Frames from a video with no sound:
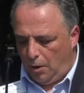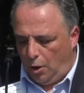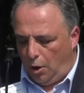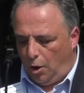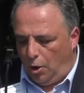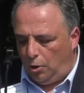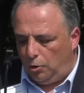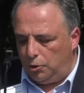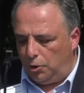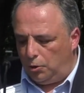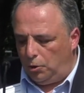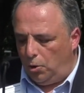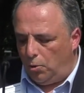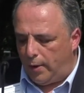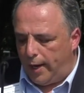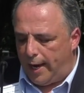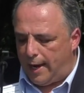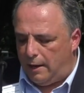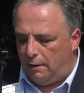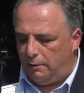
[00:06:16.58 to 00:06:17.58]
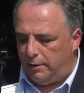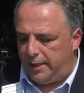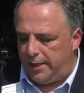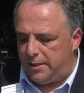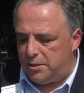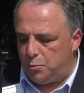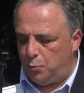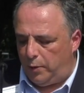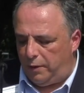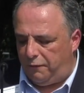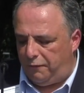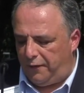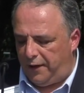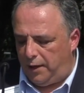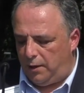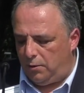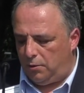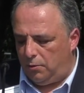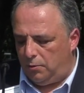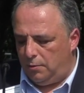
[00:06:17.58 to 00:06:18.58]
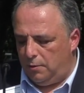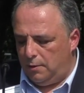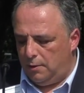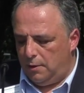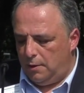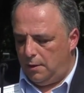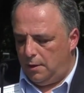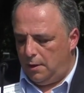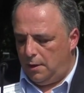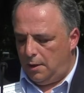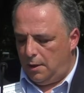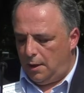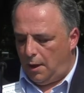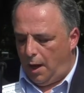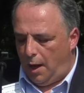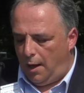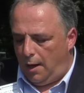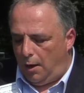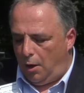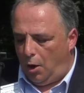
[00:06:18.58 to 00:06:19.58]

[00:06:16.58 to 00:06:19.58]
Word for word: all the localities we feel, uh,